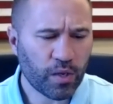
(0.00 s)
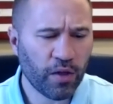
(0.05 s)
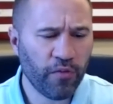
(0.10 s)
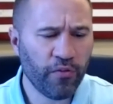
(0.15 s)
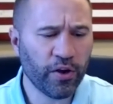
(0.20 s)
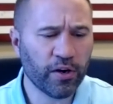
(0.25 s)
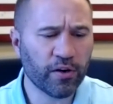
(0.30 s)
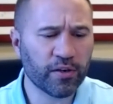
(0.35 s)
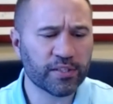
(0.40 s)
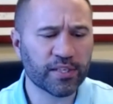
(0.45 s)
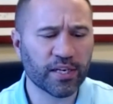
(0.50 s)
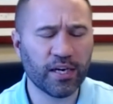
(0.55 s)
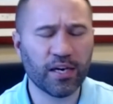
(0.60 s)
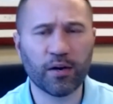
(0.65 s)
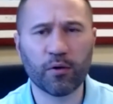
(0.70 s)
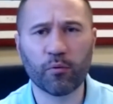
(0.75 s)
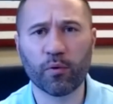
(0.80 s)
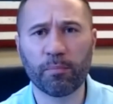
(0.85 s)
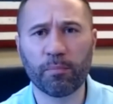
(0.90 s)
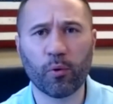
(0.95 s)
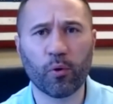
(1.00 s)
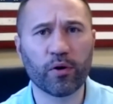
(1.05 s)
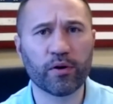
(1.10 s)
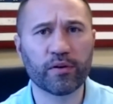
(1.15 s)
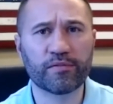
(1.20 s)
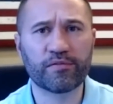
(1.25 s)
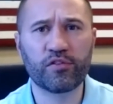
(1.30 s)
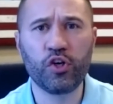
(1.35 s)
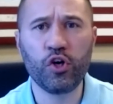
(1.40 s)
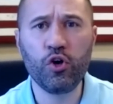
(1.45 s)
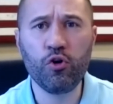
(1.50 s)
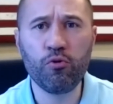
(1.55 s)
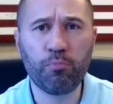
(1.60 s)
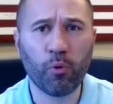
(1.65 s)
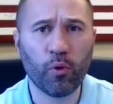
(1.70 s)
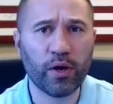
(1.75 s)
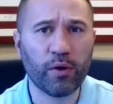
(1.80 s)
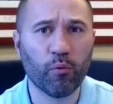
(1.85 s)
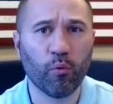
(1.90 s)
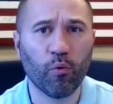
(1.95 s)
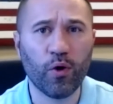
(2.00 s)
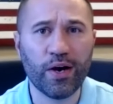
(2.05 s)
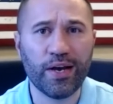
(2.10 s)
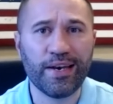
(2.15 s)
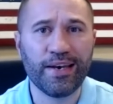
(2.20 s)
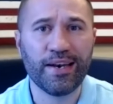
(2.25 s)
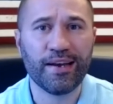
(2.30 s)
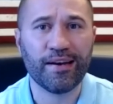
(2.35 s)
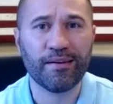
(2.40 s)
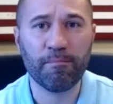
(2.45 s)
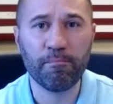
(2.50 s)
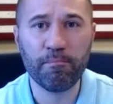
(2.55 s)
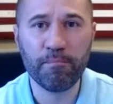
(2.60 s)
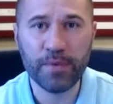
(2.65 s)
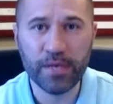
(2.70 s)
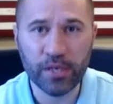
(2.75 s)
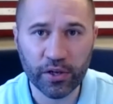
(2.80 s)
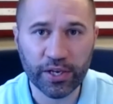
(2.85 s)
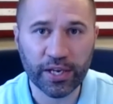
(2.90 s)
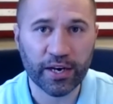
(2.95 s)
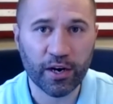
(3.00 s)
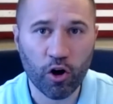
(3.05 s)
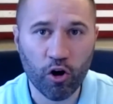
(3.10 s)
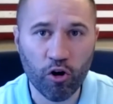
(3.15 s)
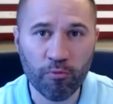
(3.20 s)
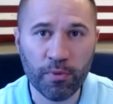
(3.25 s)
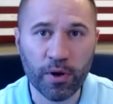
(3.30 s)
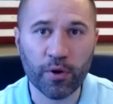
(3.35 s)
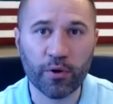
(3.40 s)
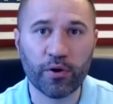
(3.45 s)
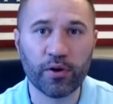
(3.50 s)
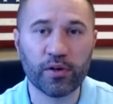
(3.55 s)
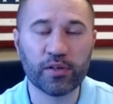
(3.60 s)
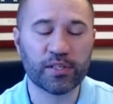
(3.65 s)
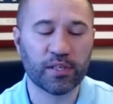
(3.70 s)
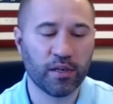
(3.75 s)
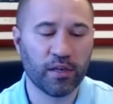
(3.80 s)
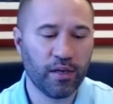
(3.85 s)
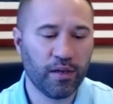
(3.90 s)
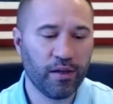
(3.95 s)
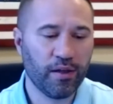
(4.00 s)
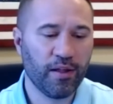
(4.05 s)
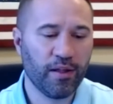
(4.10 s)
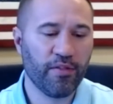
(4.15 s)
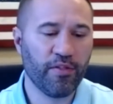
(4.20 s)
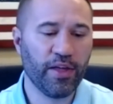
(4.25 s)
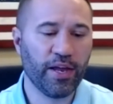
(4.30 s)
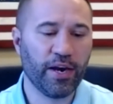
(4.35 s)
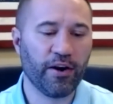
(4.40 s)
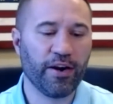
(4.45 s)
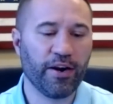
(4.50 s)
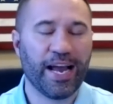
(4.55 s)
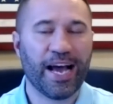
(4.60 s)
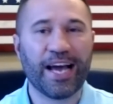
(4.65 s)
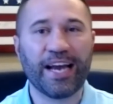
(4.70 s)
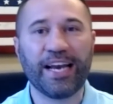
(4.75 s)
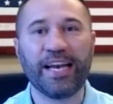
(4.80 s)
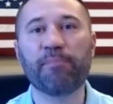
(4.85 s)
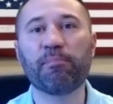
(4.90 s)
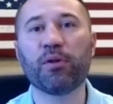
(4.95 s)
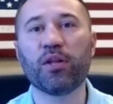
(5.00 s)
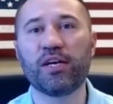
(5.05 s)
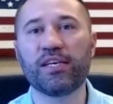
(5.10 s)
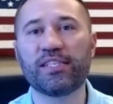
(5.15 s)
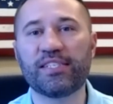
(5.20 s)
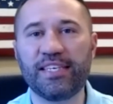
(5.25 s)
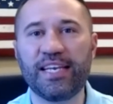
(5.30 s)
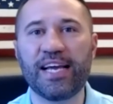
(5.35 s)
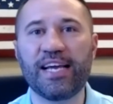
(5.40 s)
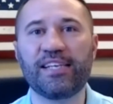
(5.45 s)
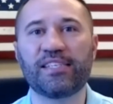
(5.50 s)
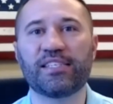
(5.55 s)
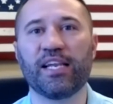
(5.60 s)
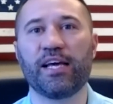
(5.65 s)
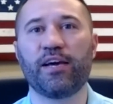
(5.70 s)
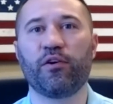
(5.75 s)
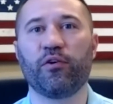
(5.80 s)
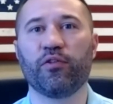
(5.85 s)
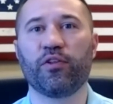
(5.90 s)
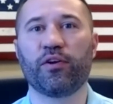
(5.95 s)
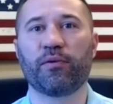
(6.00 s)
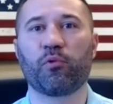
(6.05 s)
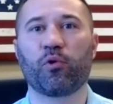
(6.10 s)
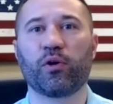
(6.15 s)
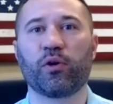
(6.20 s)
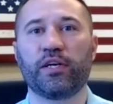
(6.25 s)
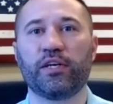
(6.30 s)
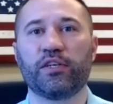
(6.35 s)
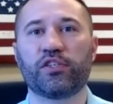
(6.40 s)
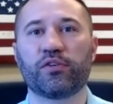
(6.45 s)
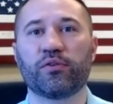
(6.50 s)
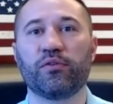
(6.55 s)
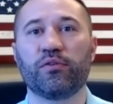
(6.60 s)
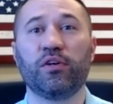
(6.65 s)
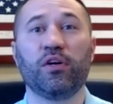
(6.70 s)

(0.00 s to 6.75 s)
There is a report 2.1 million homeowners that are 90 plus days late on their mortgage.